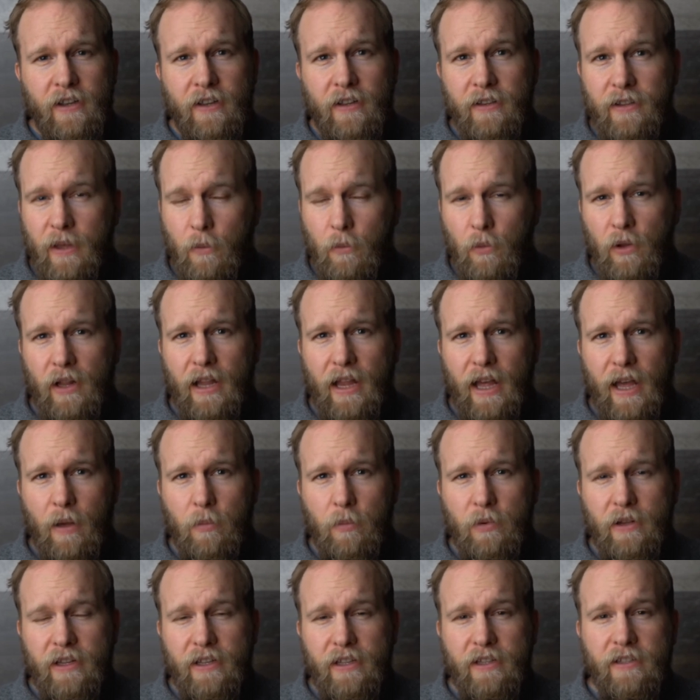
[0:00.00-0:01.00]
then what will
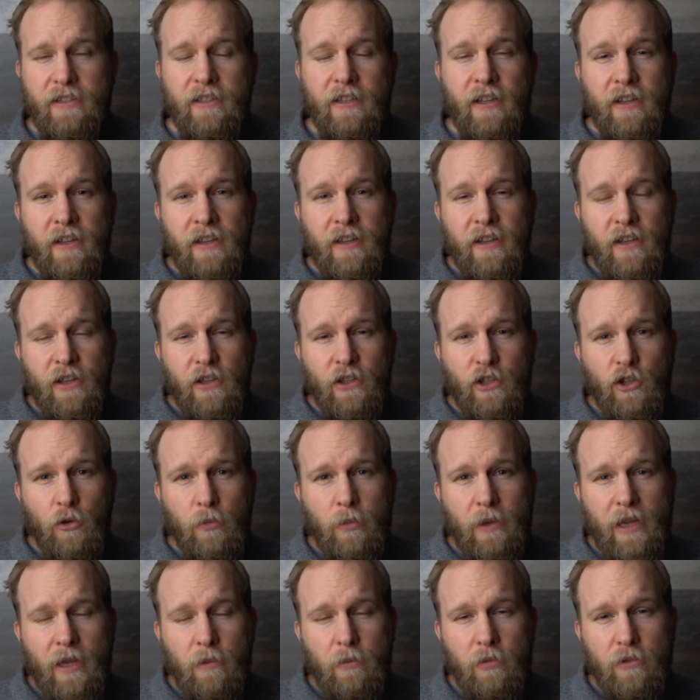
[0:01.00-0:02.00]
happen is you'll
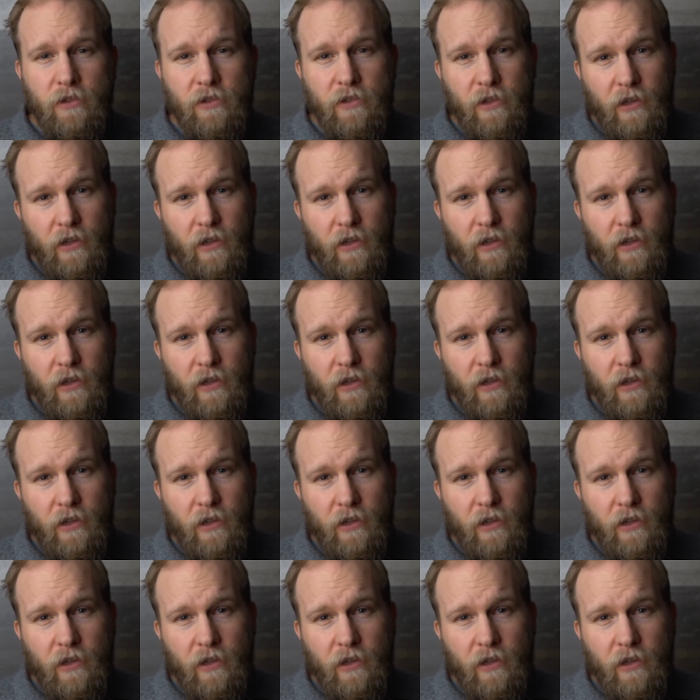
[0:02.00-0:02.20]
be able to